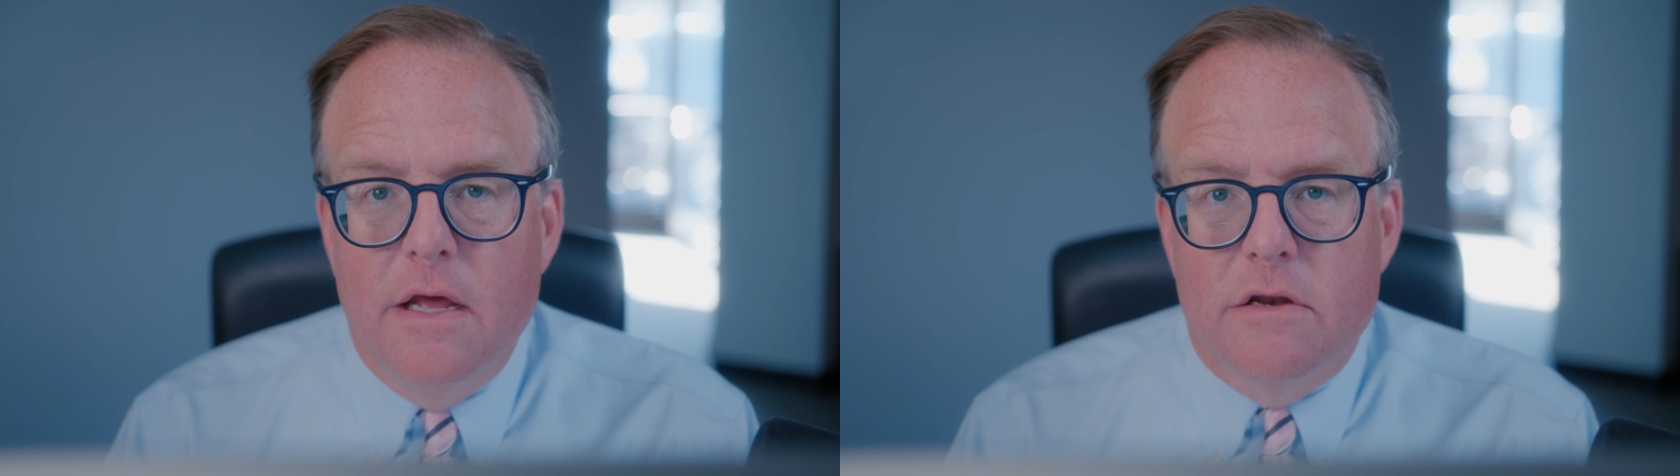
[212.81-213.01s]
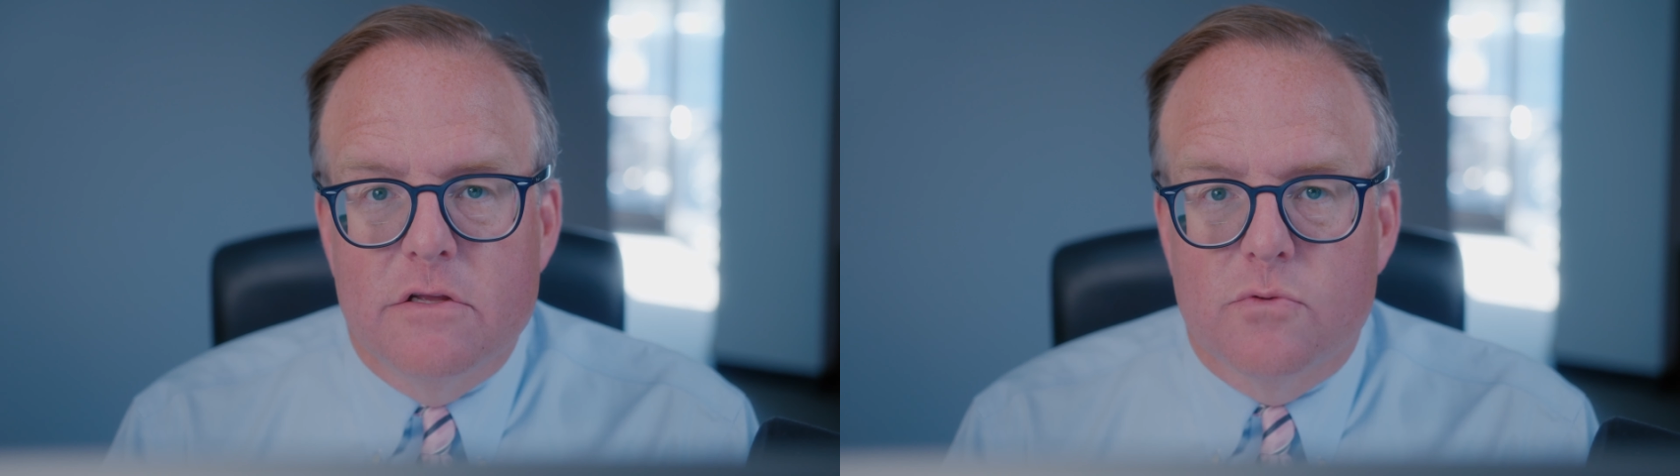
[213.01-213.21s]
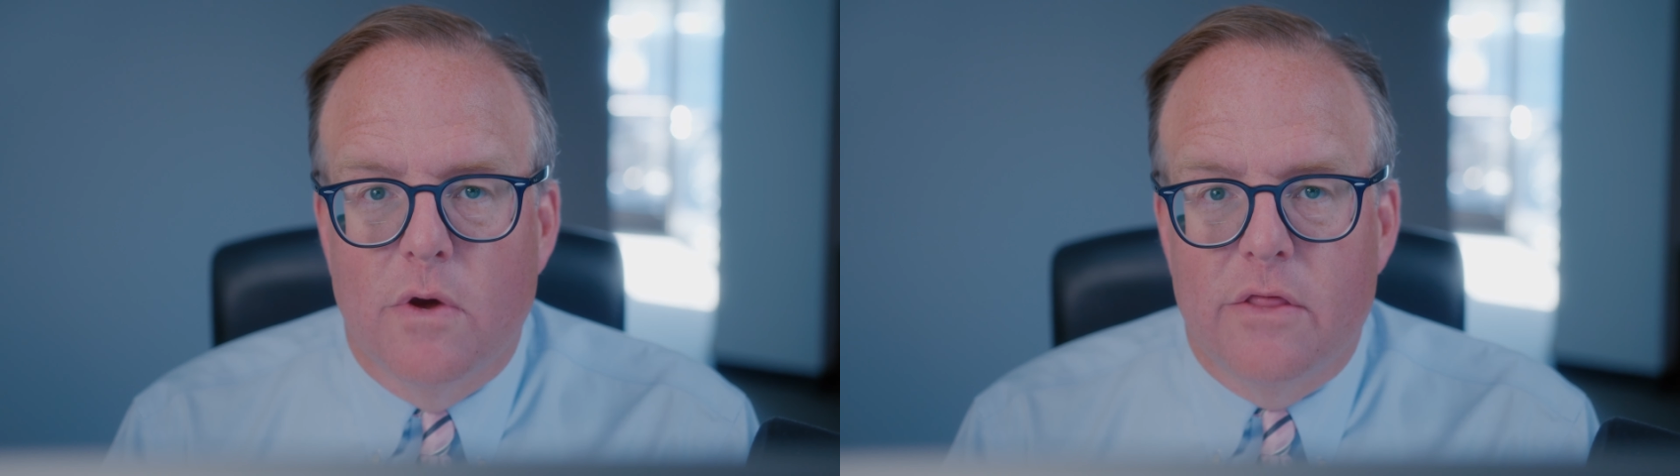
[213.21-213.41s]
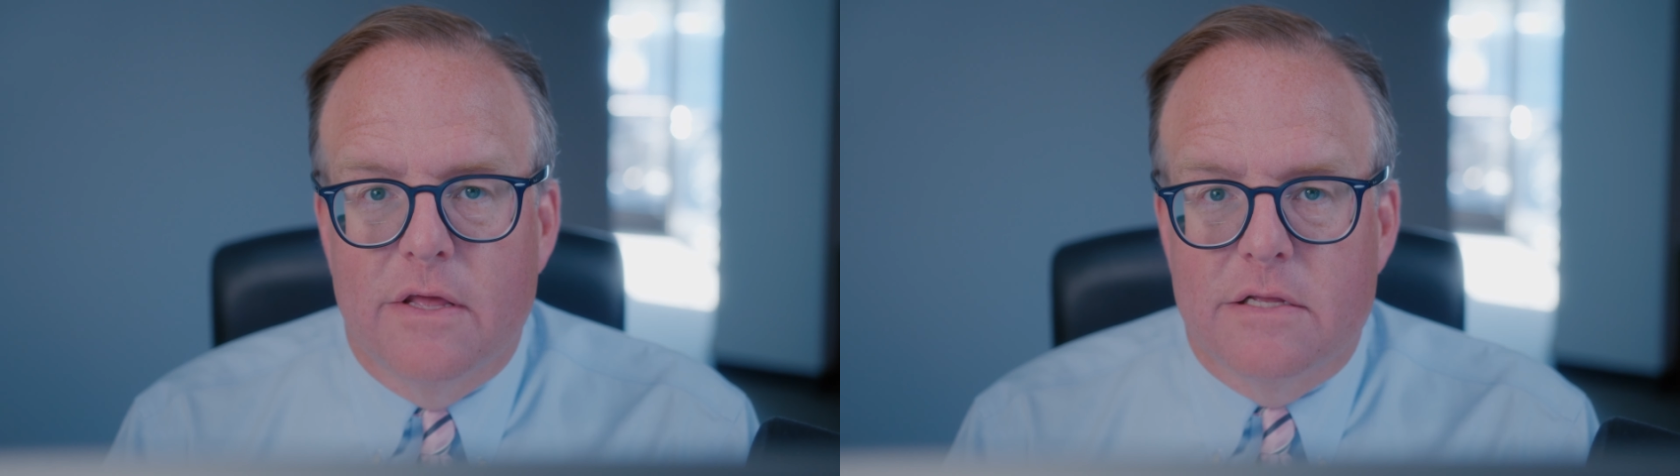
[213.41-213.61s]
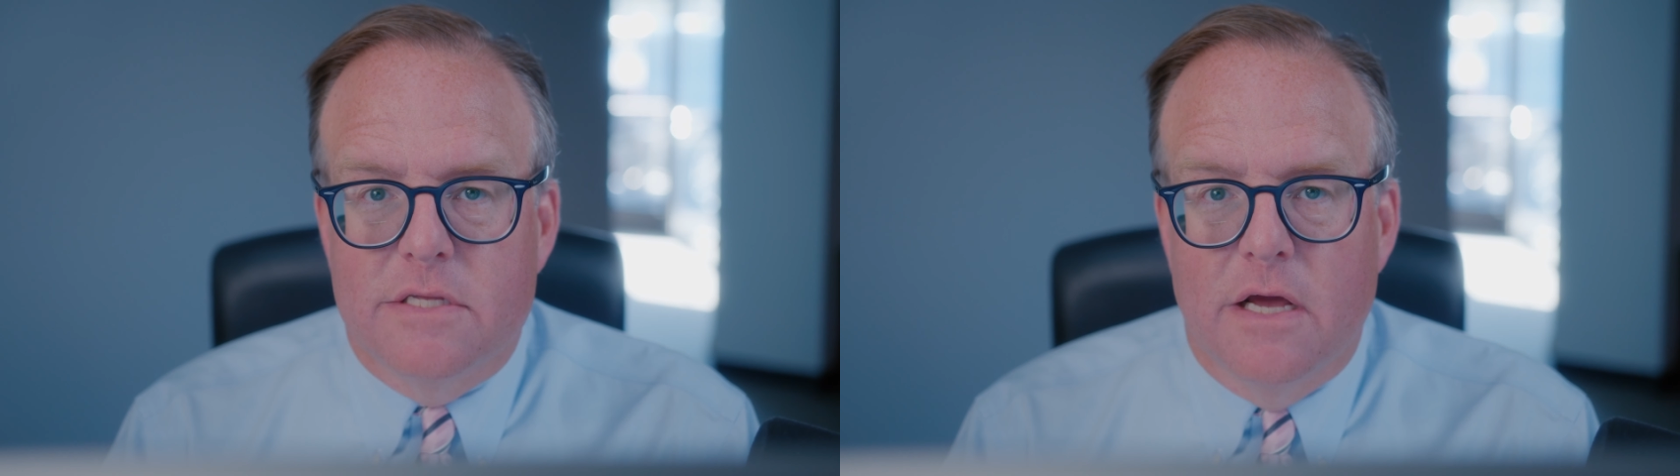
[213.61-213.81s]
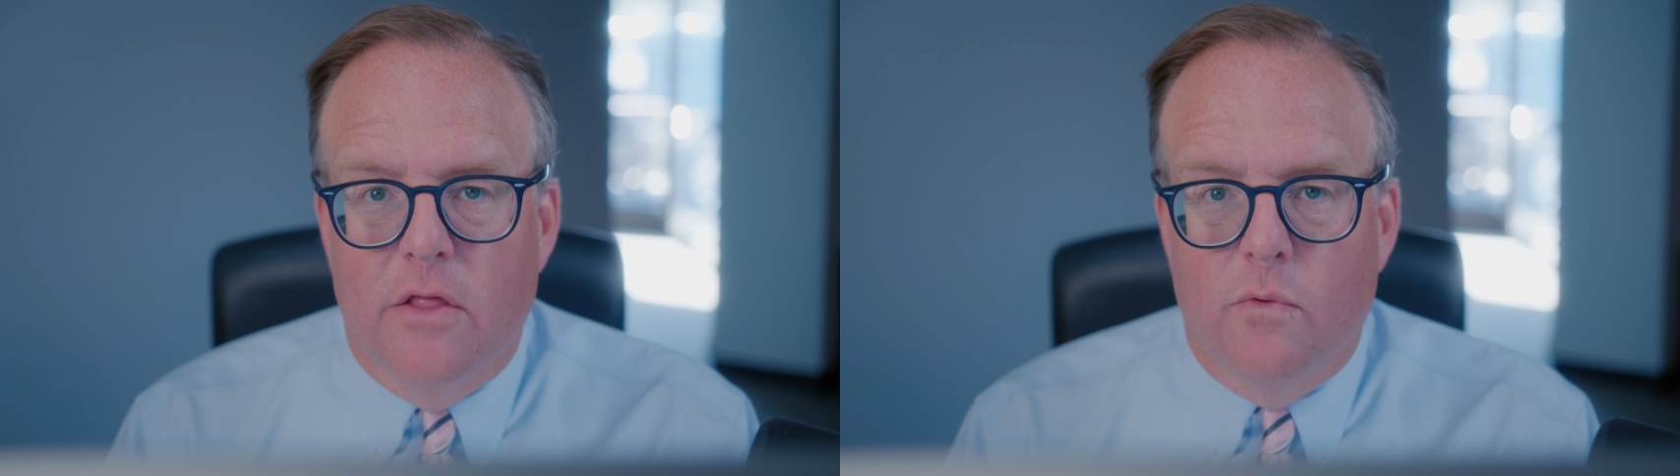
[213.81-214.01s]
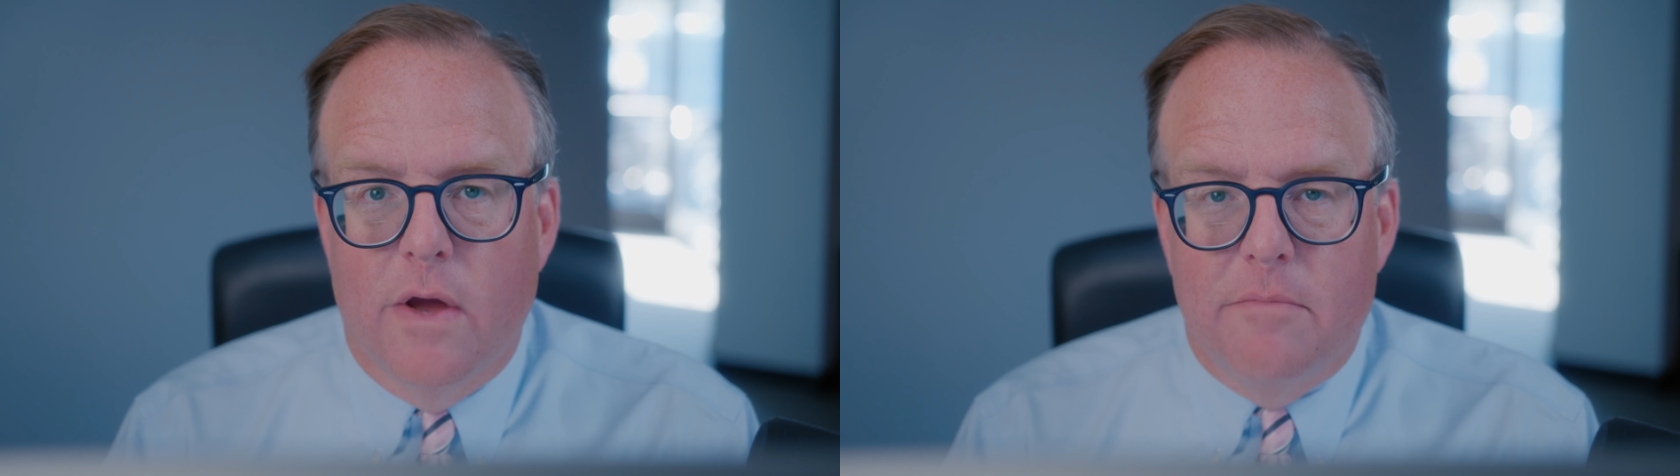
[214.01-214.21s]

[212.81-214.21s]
to sway things the other way.